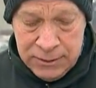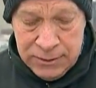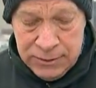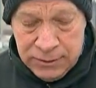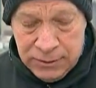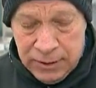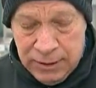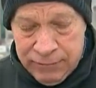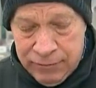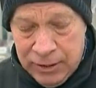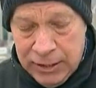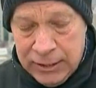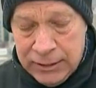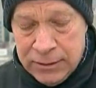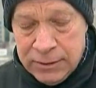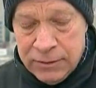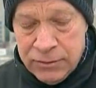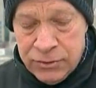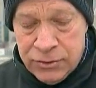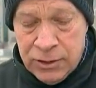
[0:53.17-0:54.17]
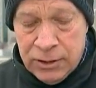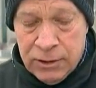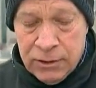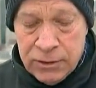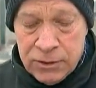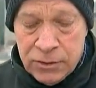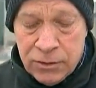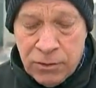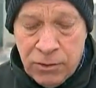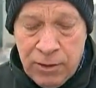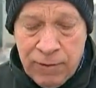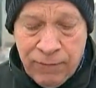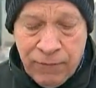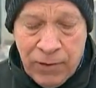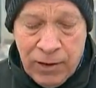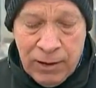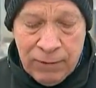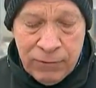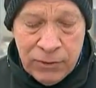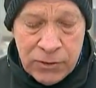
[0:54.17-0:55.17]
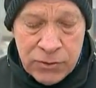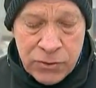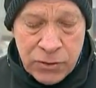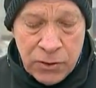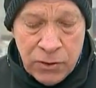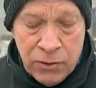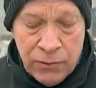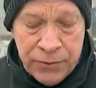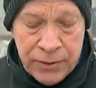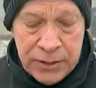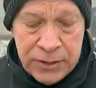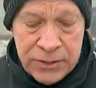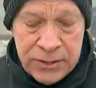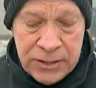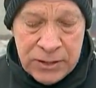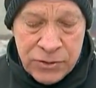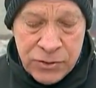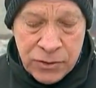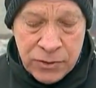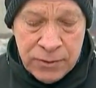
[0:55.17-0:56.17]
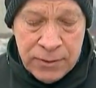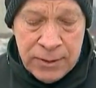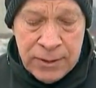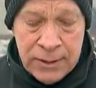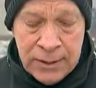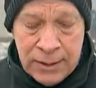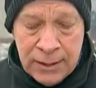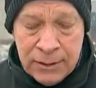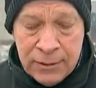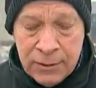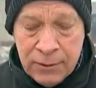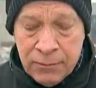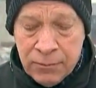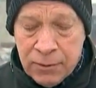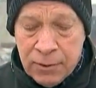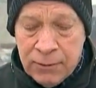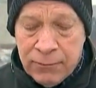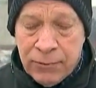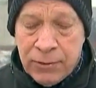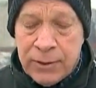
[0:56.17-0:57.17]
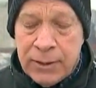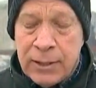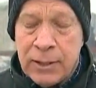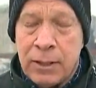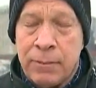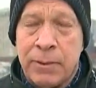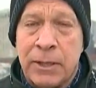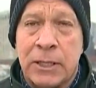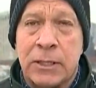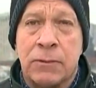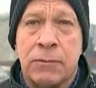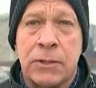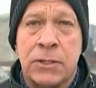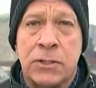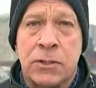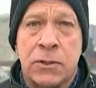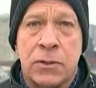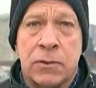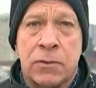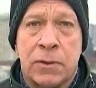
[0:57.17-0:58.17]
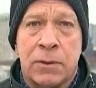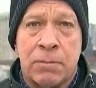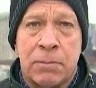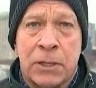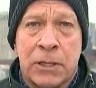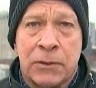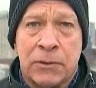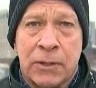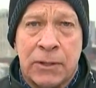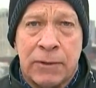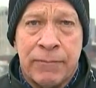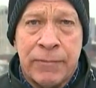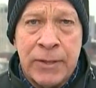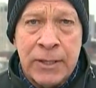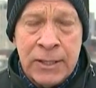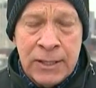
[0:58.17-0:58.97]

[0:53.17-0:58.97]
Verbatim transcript: Clavet. She is 35 years old, a teacher at the Glover Elementary School in Milton.